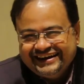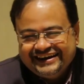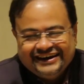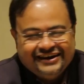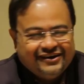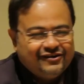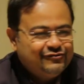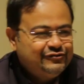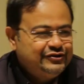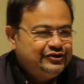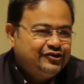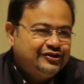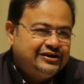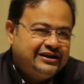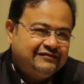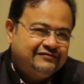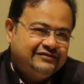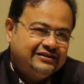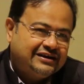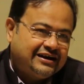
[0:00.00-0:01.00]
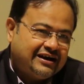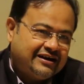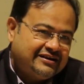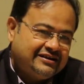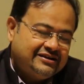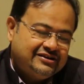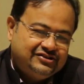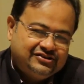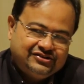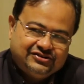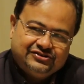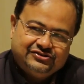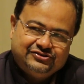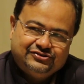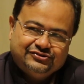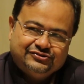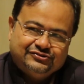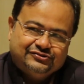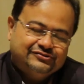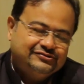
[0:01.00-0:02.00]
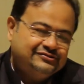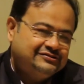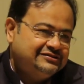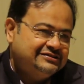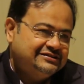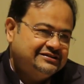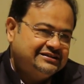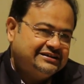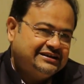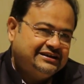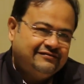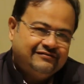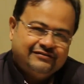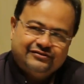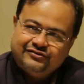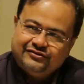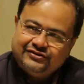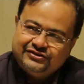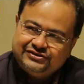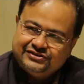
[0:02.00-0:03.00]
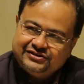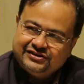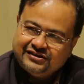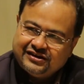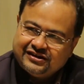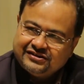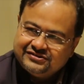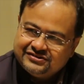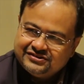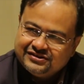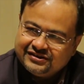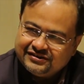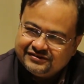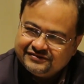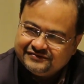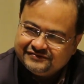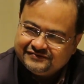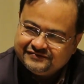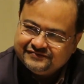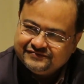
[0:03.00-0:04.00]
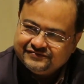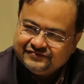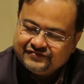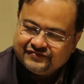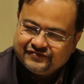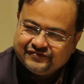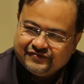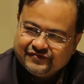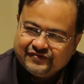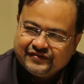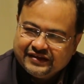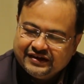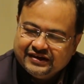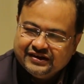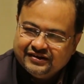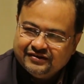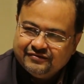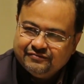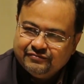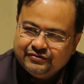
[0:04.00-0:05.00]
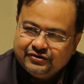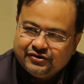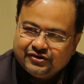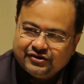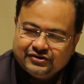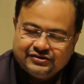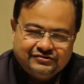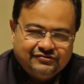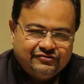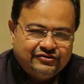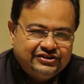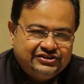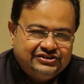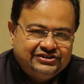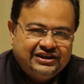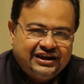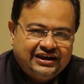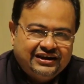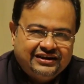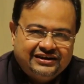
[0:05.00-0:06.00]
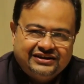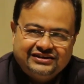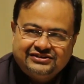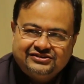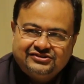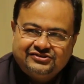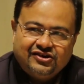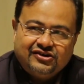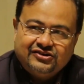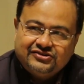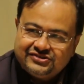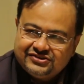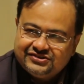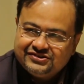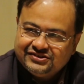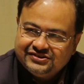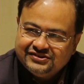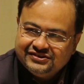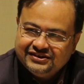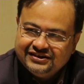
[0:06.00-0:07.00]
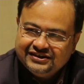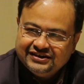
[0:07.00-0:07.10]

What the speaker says: Now, we don't have the courage to give an original answer because originality is lost.